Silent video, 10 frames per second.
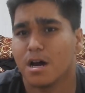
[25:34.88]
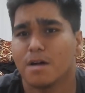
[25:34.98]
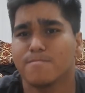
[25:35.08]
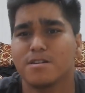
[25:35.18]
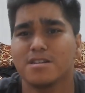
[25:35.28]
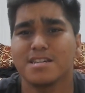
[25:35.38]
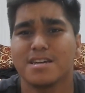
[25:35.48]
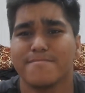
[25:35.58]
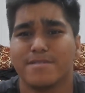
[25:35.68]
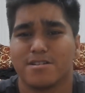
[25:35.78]
I'm gonna
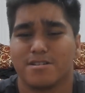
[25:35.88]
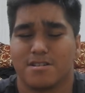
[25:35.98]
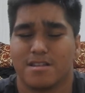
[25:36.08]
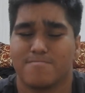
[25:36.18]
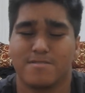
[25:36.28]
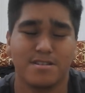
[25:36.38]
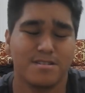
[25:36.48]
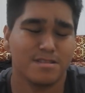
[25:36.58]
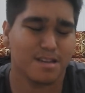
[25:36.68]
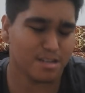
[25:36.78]

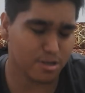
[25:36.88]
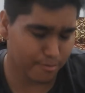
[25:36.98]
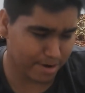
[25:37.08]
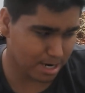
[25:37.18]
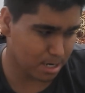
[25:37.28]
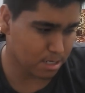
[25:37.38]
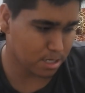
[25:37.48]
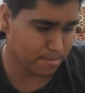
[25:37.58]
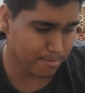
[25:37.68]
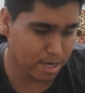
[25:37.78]
create a
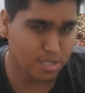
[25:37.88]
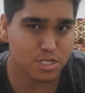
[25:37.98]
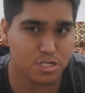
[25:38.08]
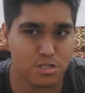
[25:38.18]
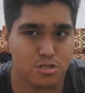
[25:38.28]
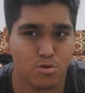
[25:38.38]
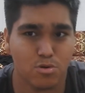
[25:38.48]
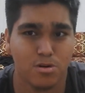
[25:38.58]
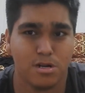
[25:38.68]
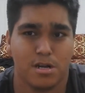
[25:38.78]
merch
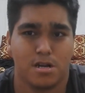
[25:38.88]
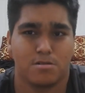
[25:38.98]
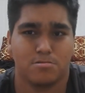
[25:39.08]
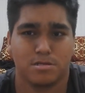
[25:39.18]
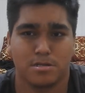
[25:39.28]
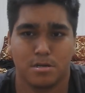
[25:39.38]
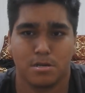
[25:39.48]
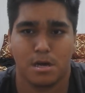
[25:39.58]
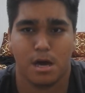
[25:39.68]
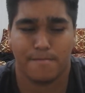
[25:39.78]
store. Also,
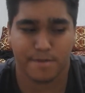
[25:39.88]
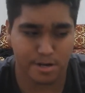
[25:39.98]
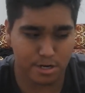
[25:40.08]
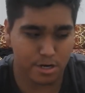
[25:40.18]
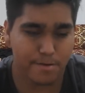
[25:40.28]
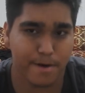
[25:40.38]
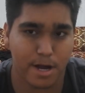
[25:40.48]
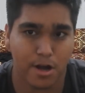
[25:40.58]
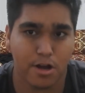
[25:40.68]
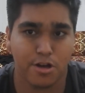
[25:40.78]
I'm gonna do
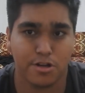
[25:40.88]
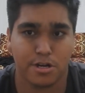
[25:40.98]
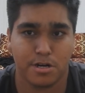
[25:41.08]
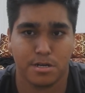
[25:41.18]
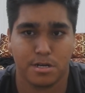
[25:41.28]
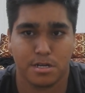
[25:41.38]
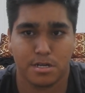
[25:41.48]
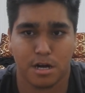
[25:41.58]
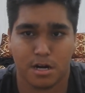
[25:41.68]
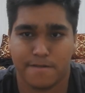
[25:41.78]
my own
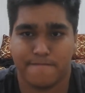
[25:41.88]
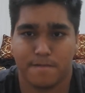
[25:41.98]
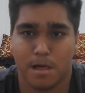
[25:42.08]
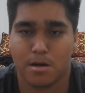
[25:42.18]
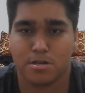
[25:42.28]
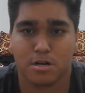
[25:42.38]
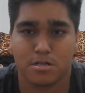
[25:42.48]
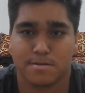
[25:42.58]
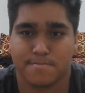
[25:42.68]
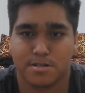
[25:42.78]
kind of
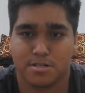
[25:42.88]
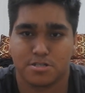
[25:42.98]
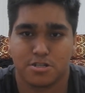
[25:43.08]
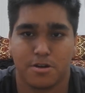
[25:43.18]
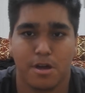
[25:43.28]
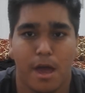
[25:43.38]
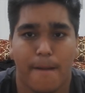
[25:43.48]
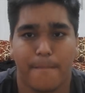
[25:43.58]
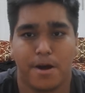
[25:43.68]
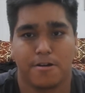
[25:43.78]
logos. I'm gonna do
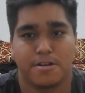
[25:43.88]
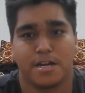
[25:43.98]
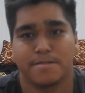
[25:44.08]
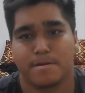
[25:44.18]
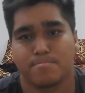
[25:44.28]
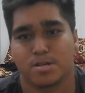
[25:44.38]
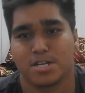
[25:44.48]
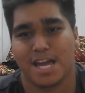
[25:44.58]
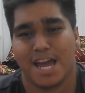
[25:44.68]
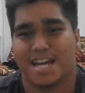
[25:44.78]
my own name. I'm
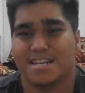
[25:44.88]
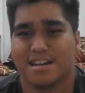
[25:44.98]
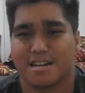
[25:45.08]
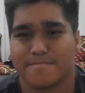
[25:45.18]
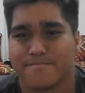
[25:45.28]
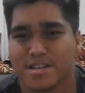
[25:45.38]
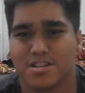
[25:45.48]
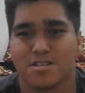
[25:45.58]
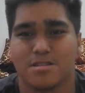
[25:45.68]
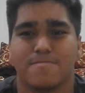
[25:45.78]
gonna add like
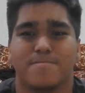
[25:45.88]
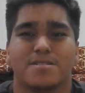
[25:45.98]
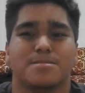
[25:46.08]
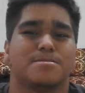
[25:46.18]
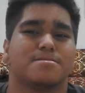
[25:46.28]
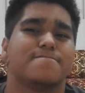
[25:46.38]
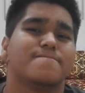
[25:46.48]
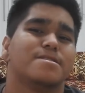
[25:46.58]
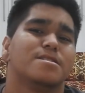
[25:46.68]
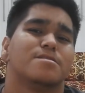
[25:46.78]
pictures of myself,
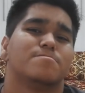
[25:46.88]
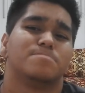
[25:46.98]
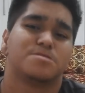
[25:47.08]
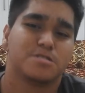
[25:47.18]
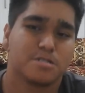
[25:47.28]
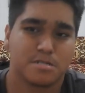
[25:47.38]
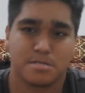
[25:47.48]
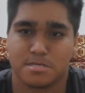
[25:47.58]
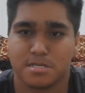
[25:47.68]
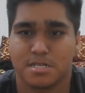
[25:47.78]
which you're gonna
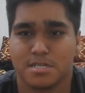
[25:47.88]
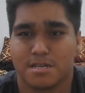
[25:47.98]
see.